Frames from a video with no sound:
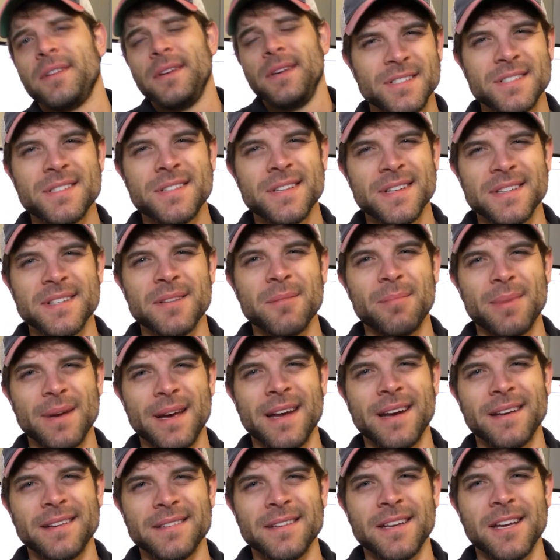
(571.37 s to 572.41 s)
It's just a
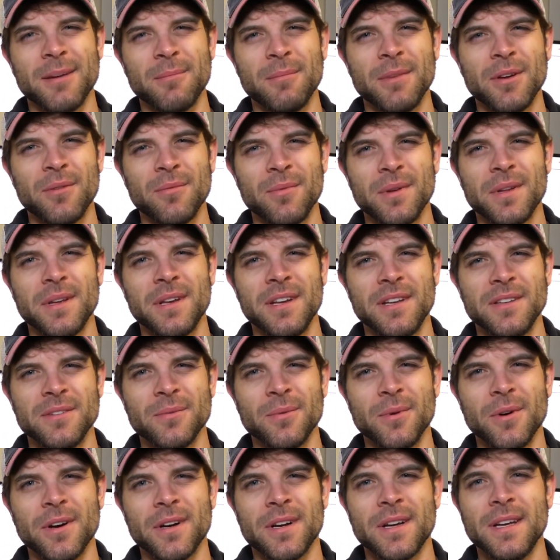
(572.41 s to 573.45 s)
bad exam. It really needs
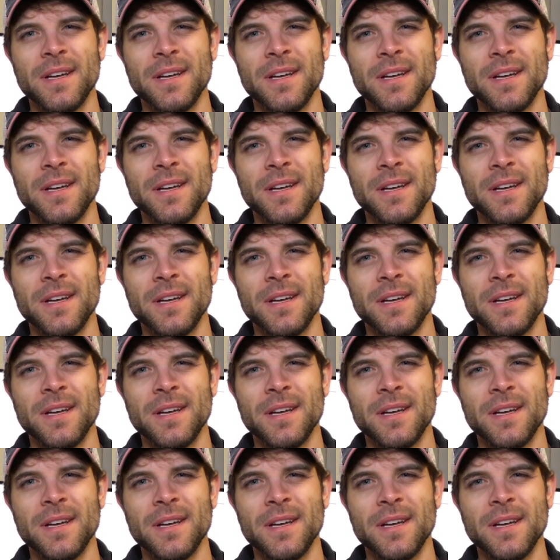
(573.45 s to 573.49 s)
work.